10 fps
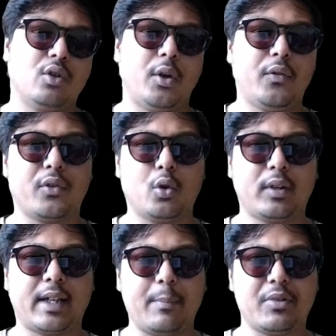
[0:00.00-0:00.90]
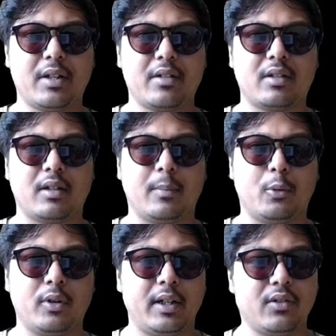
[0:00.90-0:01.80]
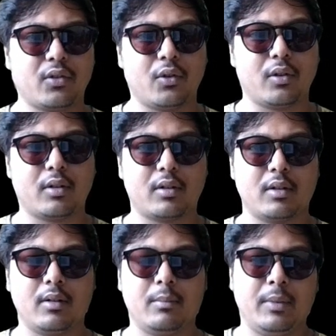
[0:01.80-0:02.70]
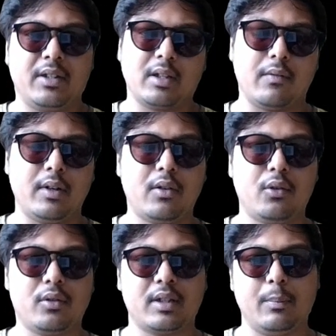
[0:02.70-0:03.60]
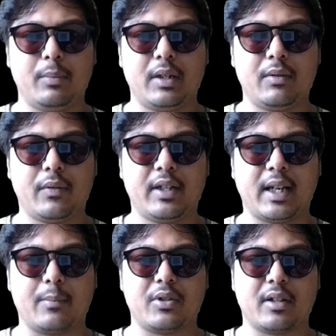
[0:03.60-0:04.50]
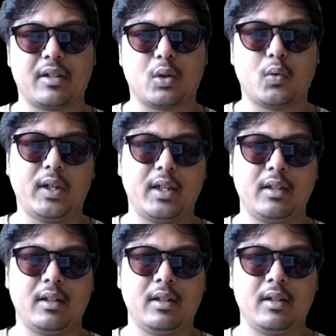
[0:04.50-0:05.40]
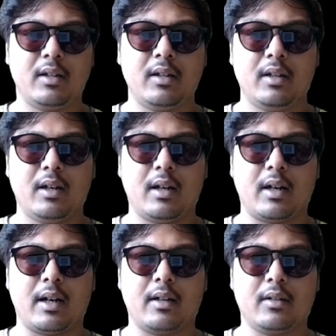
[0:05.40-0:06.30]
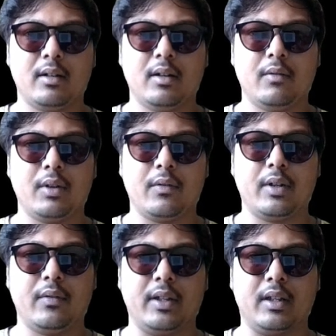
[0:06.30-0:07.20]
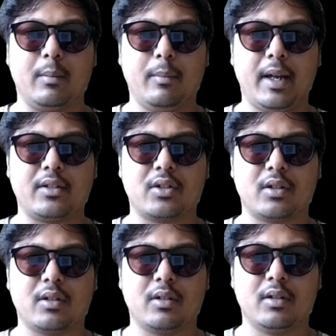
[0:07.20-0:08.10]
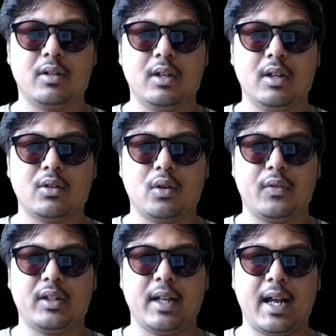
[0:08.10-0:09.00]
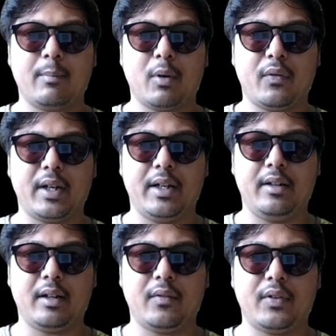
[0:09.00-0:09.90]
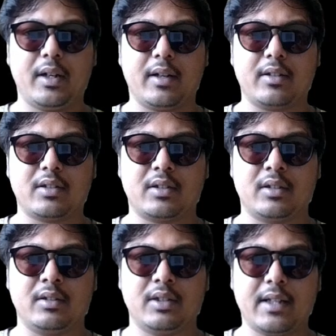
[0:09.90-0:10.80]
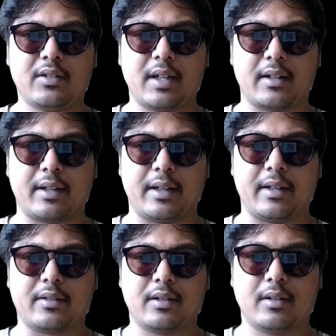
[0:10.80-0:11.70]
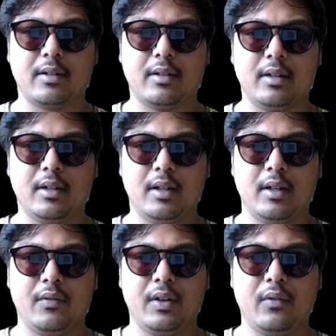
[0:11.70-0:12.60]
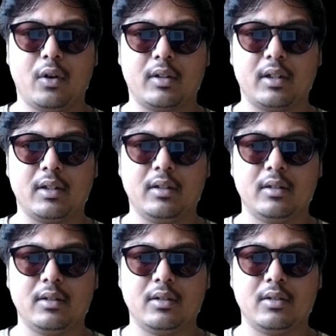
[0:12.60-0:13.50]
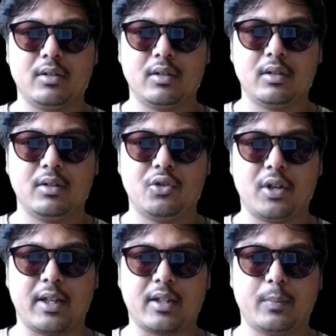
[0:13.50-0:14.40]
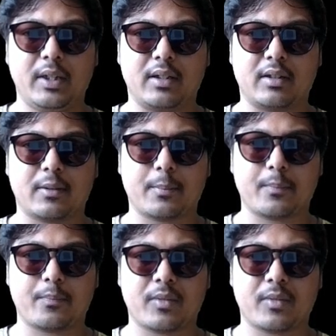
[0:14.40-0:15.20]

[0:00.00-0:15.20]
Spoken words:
So if rook captures the opponent's rook, means our rook, simply we will capture the queen and we will win the match. So with the help of interference chess tactics, we won the chess piece.